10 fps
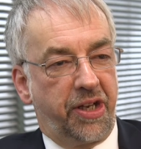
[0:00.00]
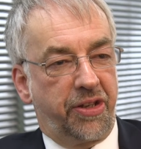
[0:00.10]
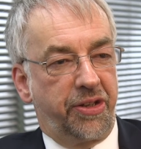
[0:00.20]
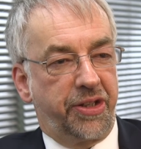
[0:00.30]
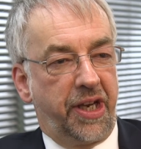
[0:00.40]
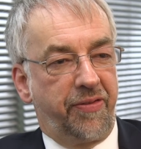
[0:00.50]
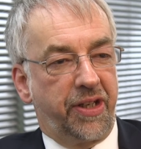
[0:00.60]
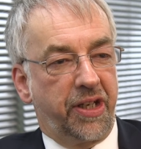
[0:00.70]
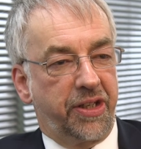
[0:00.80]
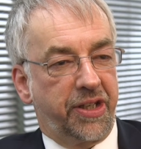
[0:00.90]
health and safety
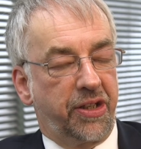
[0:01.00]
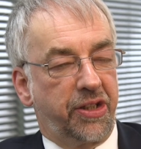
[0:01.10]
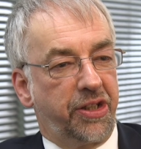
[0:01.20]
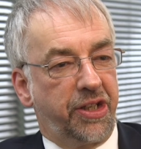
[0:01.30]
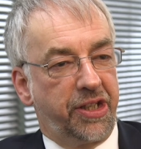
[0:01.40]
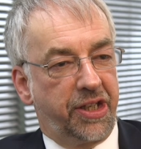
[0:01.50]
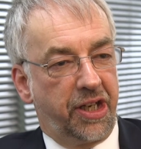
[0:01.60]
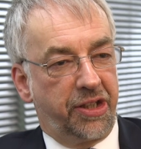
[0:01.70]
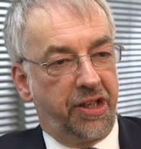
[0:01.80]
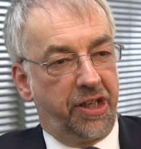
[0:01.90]
consultancy
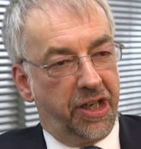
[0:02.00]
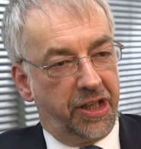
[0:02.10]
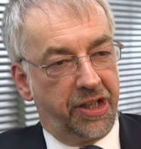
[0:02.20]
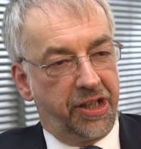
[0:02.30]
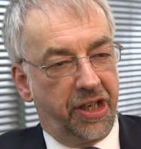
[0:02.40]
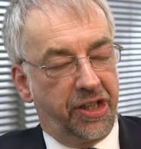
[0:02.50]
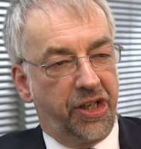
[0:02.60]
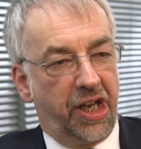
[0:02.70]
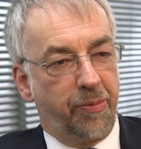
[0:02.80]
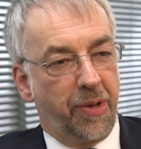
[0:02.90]
started in nineteen
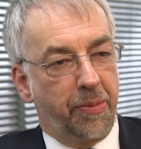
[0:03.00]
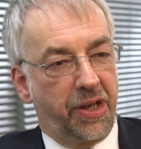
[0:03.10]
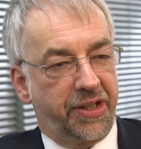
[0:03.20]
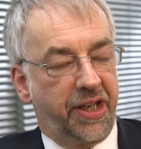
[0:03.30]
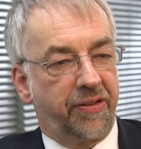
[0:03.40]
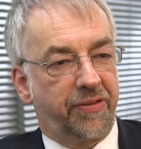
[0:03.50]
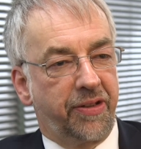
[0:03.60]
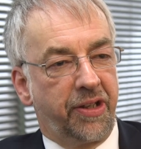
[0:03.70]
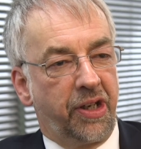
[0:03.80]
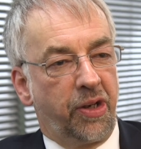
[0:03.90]
ninety-eight by myself.
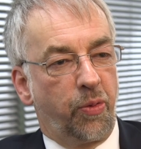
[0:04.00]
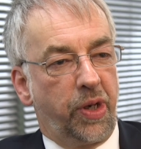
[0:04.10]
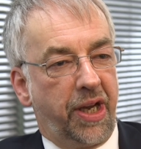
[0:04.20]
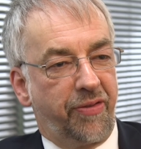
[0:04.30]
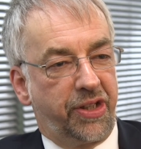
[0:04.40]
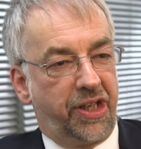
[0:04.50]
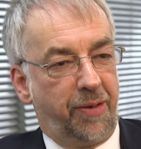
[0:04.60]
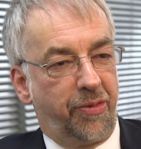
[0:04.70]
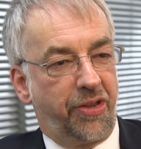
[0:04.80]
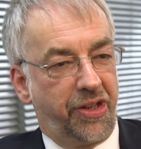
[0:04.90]
We have a
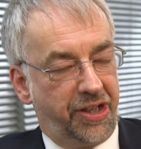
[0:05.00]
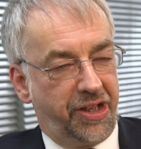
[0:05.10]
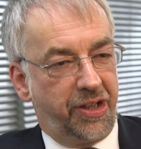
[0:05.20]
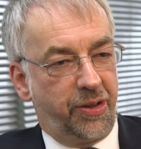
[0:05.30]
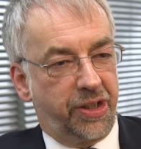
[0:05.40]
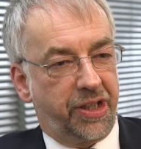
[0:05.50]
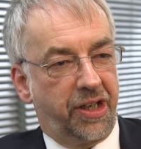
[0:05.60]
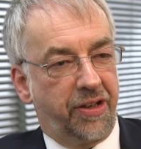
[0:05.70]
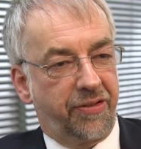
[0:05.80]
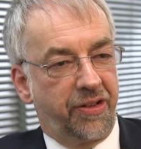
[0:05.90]
team of thirty-two
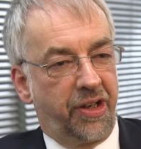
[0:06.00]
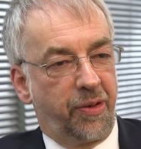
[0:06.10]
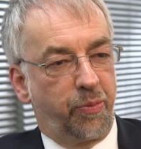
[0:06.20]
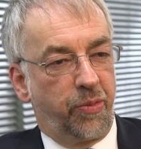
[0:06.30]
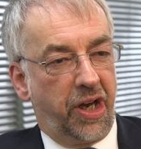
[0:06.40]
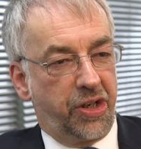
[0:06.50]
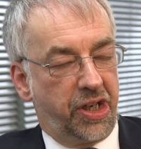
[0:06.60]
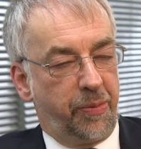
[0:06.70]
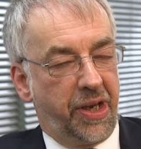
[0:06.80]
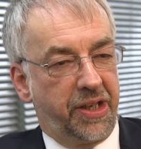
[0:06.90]
staff,
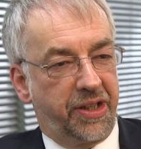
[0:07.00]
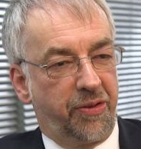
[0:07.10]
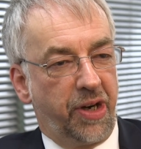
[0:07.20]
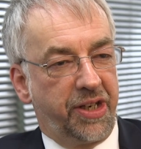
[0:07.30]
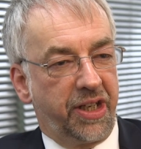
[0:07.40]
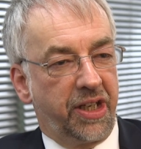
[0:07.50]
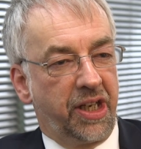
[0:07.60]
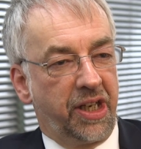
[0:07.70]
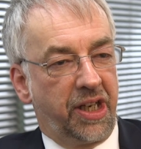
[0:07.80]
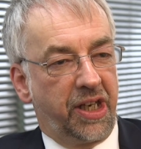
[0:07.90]
largely based in Reading,
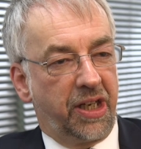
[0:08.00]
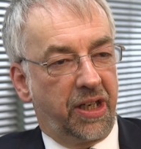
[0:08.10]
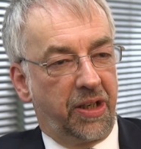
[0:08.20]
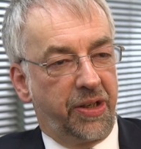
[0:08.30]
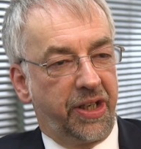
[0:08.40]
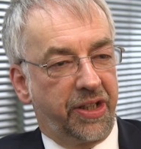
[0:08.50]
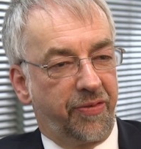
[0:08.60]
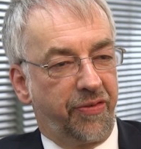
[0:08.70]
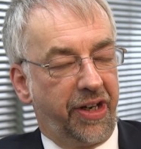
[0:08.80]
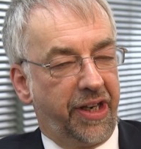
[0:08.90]
including
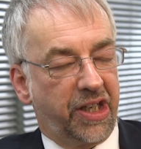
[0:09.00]
some very